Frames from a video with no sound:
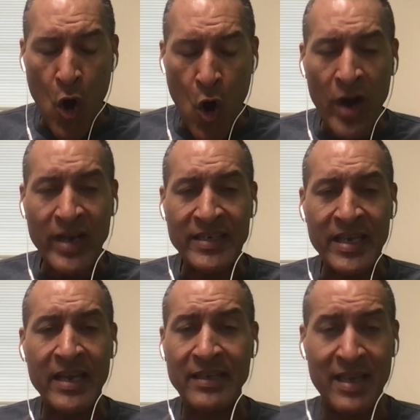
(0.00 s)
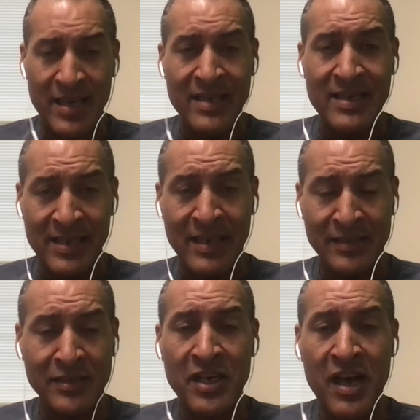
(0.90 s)
architect is
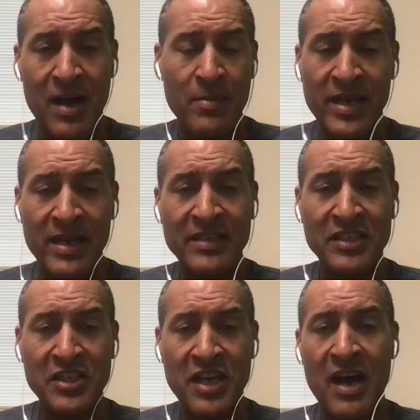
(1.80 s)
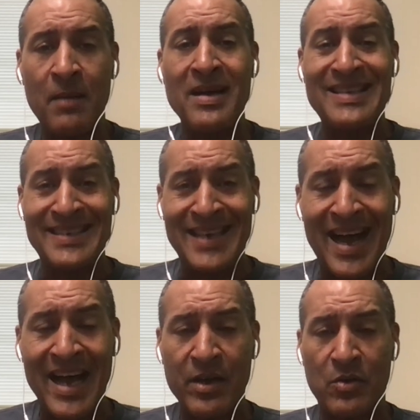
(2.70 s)
a job and it is a job
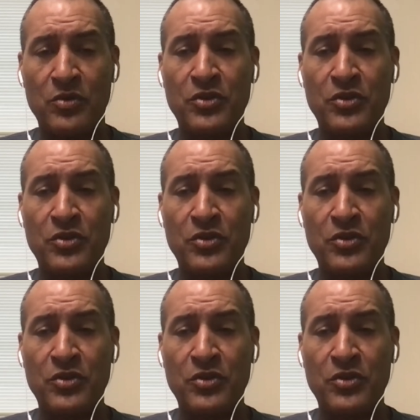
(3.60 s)
title.